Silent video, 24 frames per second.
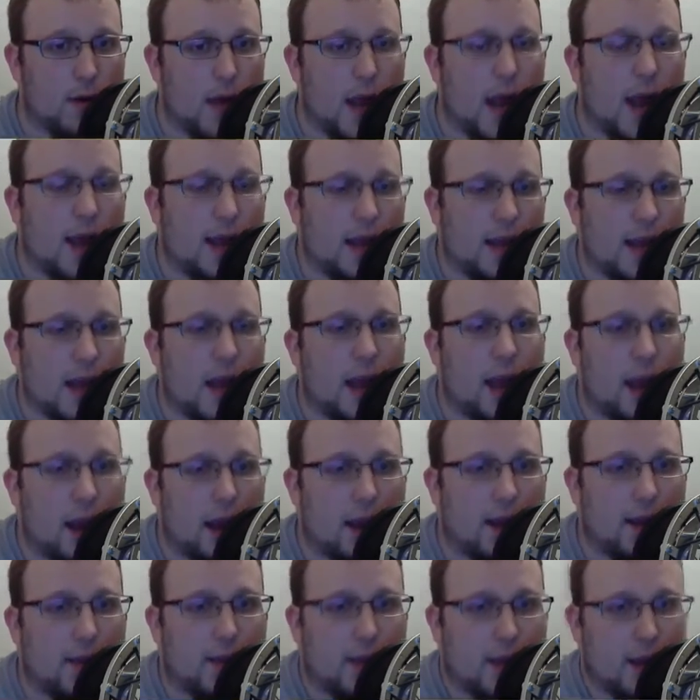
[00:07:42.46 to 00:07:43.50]

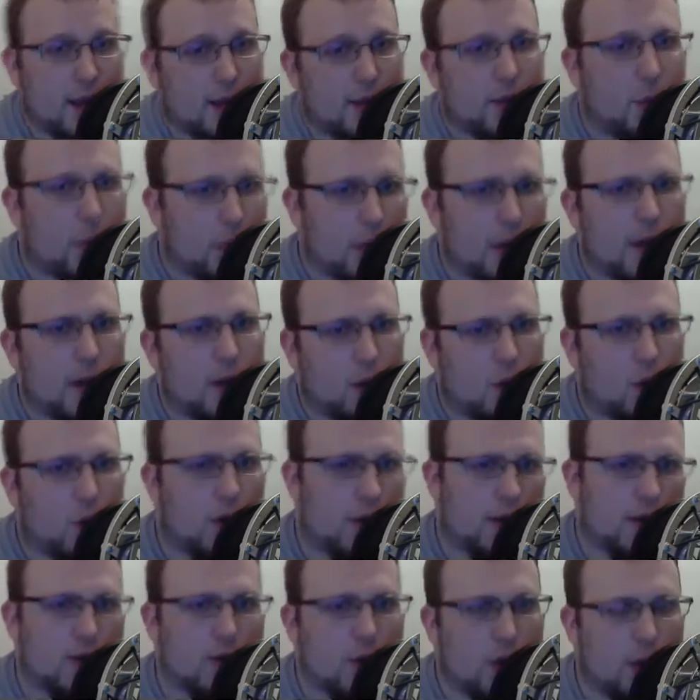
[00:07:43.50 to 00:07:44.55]
aka the evil money whore
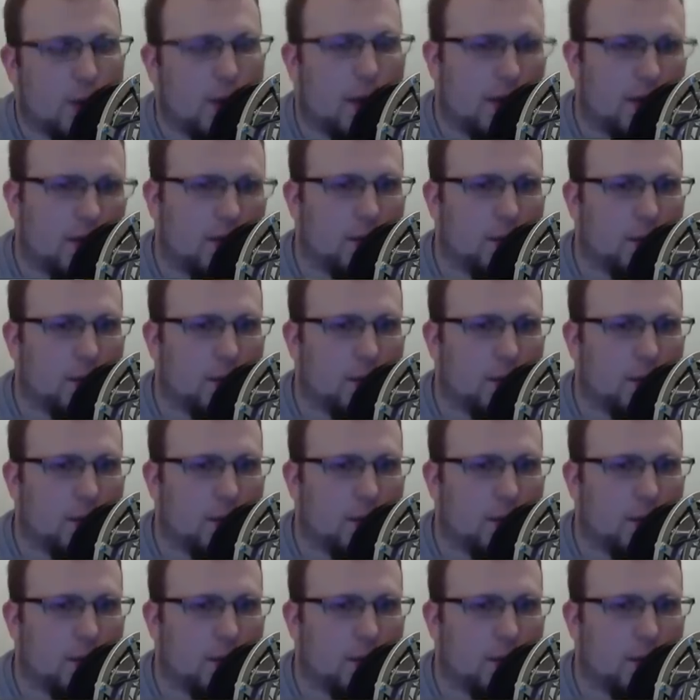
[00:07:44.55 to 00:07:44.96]
that's trying to make